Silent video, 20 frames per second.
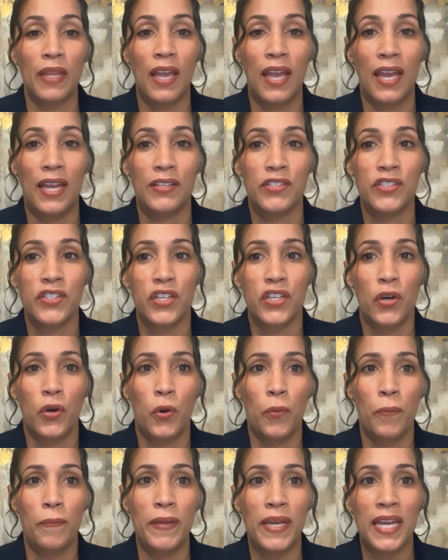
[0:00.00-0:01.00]
And
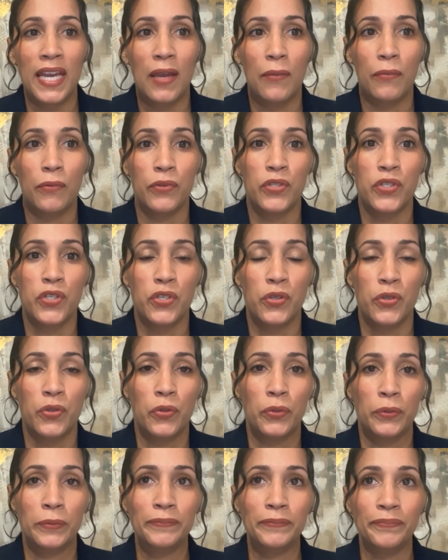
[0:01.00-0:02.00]
so being able
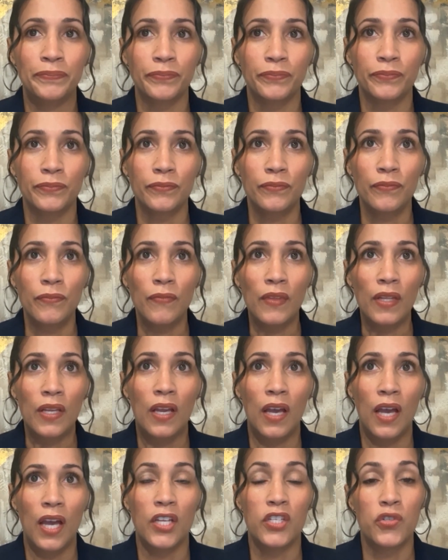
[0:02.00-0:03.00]
to
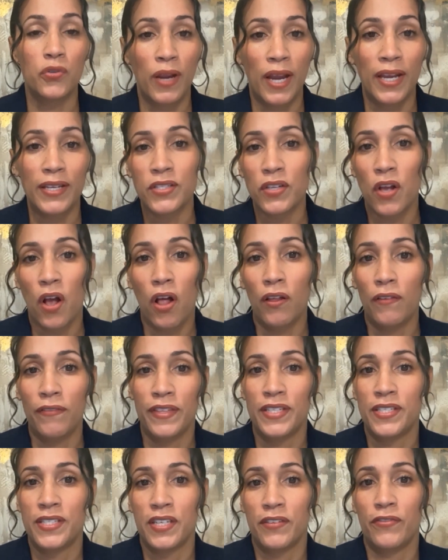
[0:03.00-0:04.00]
address all of
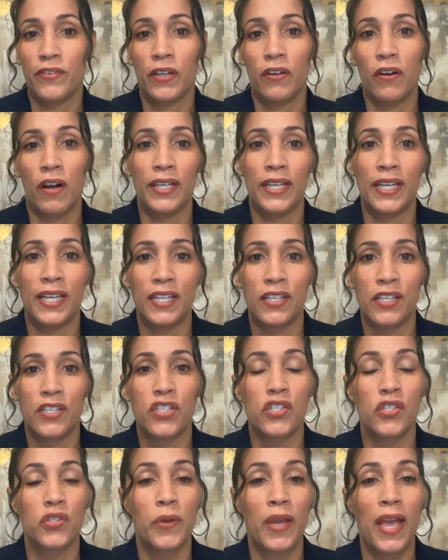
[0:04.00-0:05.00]
these different chronic
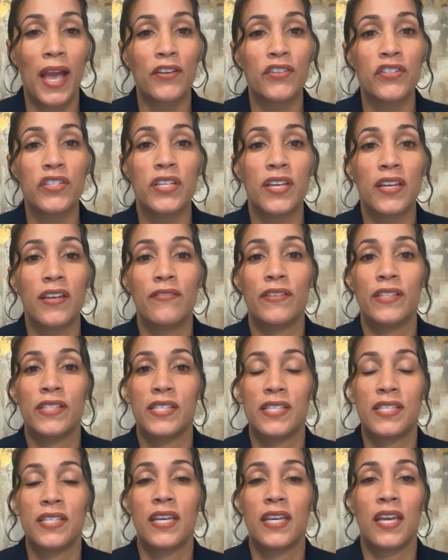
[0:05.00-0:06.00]
conditions, we actually even
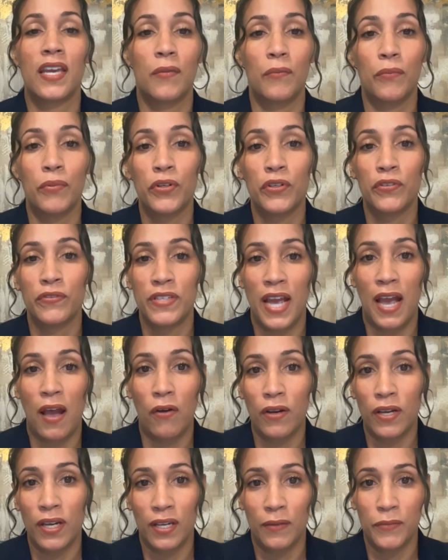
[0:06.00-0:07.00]
see improved
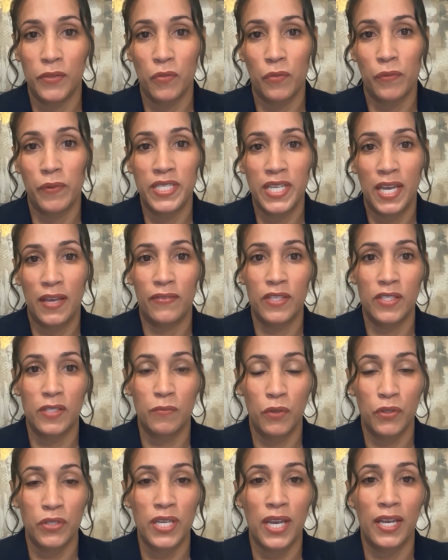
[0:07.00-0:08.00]
outcomes when we take this
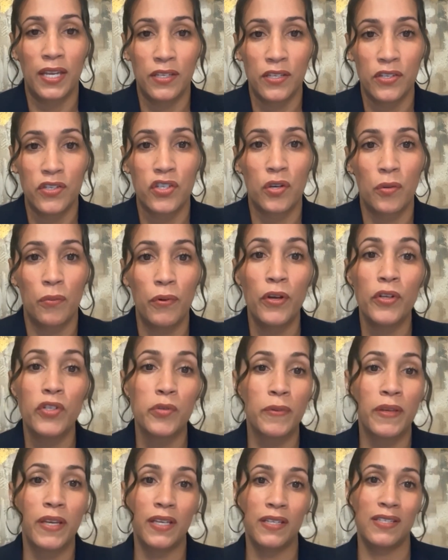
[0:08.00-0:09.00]
multi-condition approach
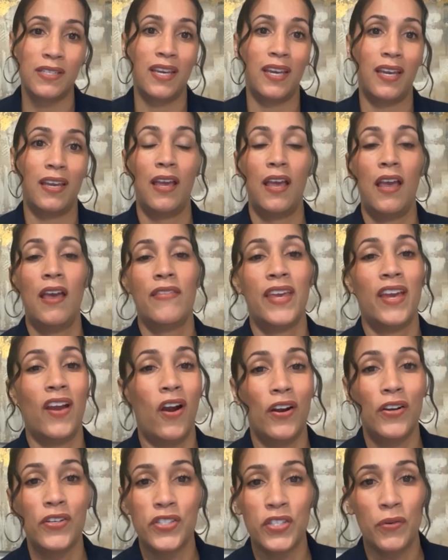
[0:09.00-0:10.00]
because they
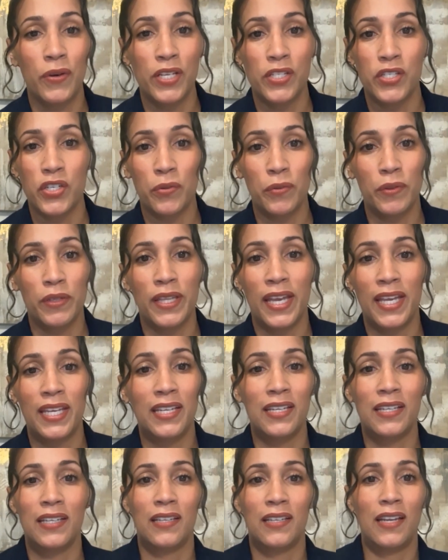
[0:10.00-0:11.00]
are so
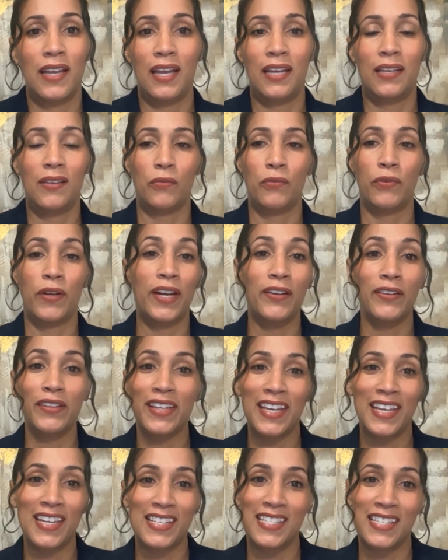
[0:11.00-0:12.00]
interrelated and
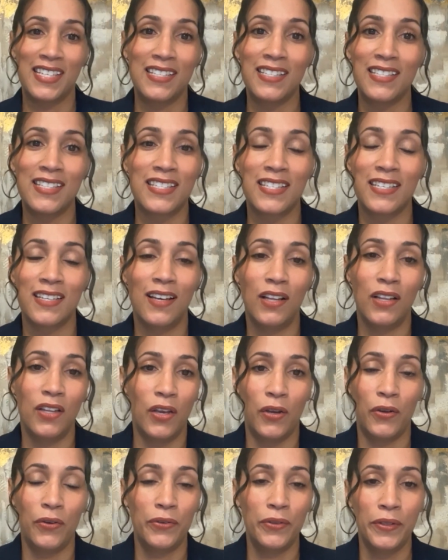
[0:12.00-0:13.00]
rarely exist
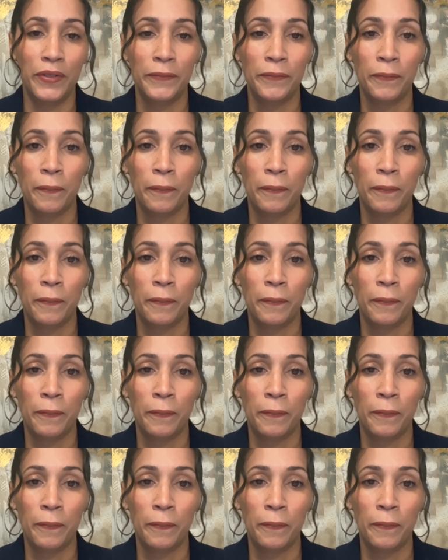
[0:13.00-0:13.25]
alone.